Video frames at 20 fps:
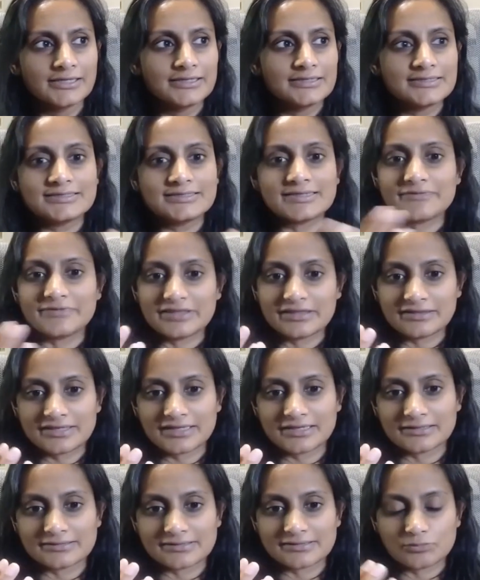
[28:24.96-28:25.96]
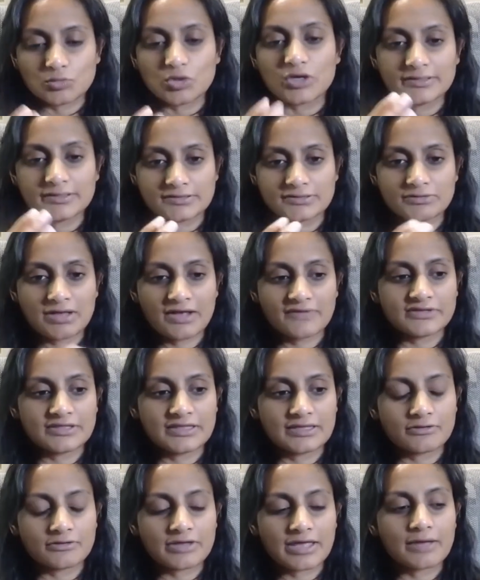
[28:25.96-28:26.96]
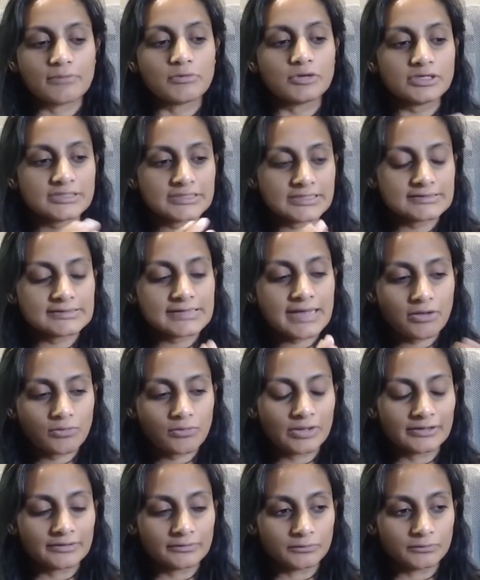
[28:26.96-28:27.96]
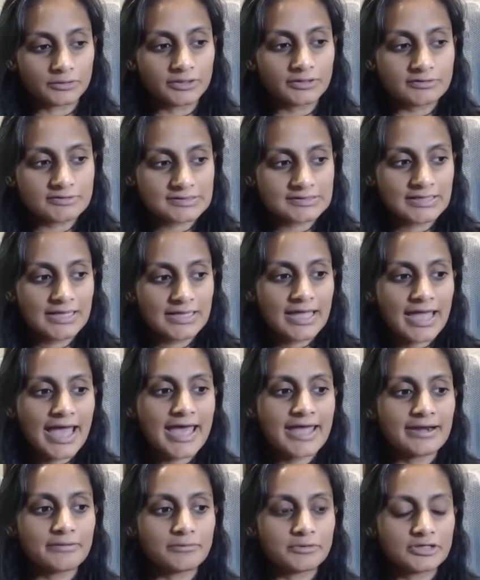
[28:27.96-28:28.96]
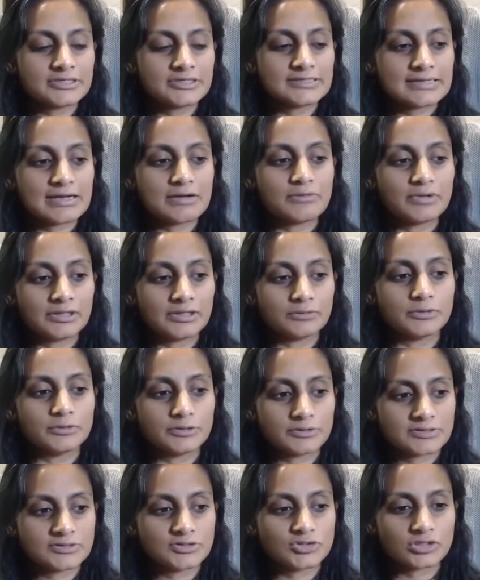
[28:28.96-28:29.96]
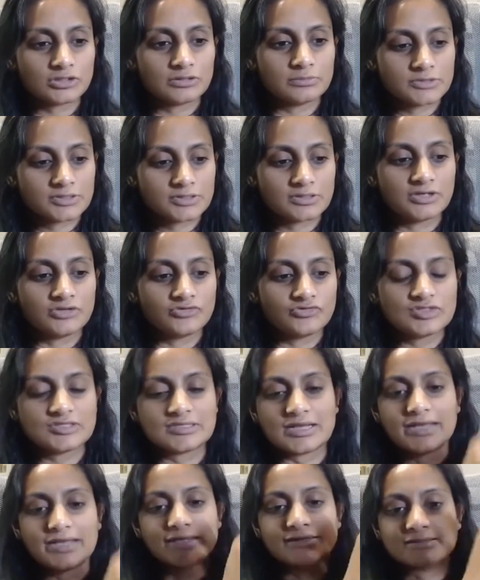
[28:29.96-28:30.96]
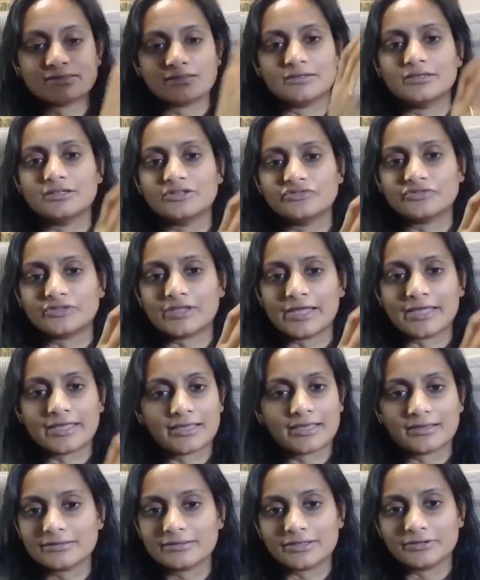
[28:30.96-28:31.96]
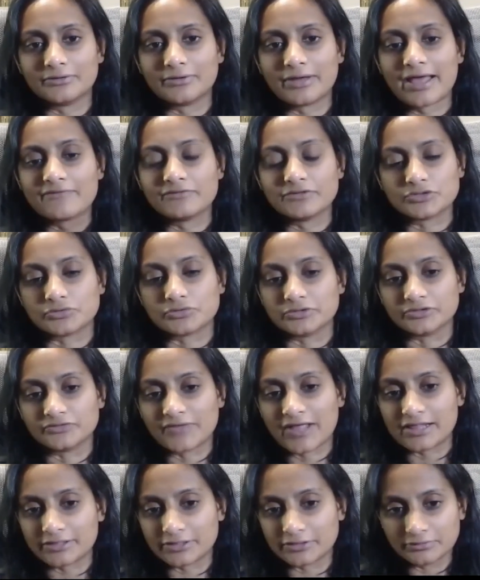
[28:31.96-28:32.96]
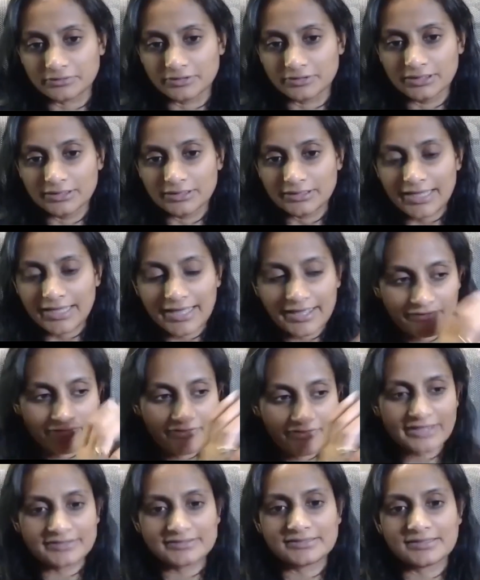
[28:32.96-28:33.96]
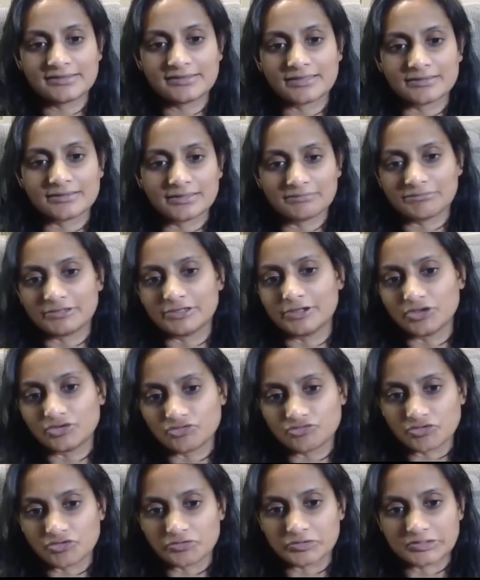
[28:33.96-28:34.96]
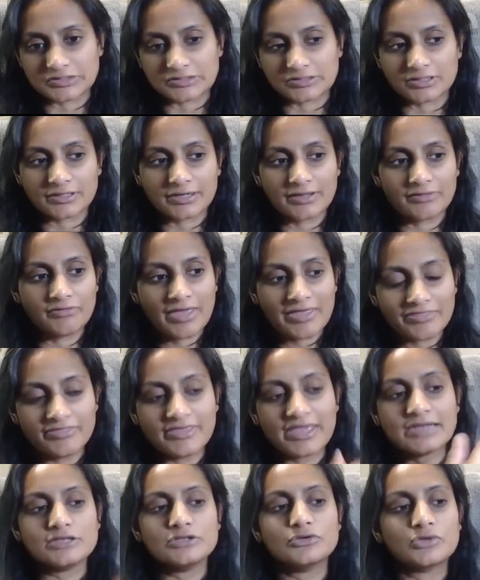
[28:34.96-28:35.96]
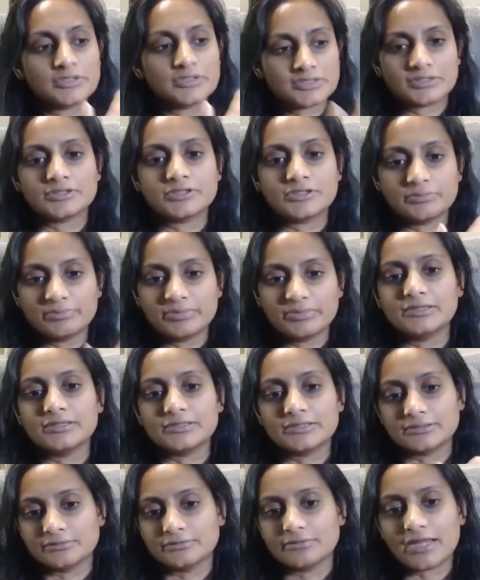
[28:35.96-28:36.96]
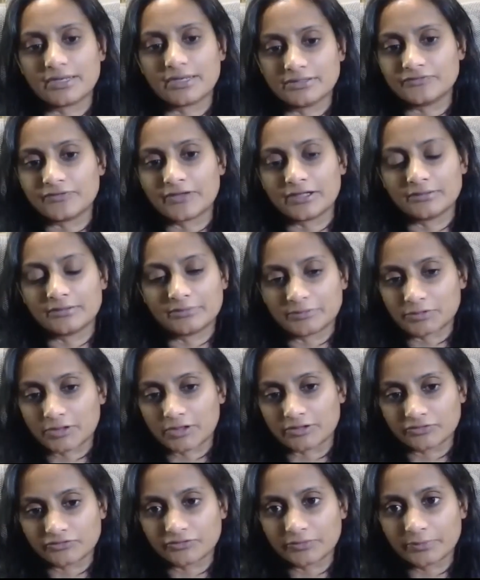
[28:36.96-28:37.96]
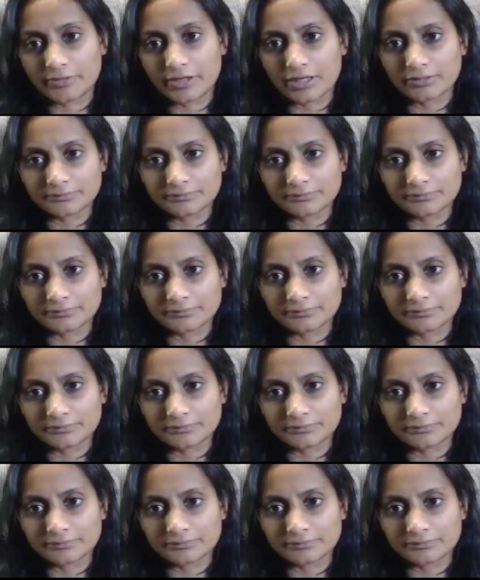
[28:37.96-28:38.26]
seven things at once. You have to think, okay, I want to test how well it works, and I want to test how well it works in terms of size of average order value. And that's the thing that I'm going to go focus on. And then you can start to build and develop the product from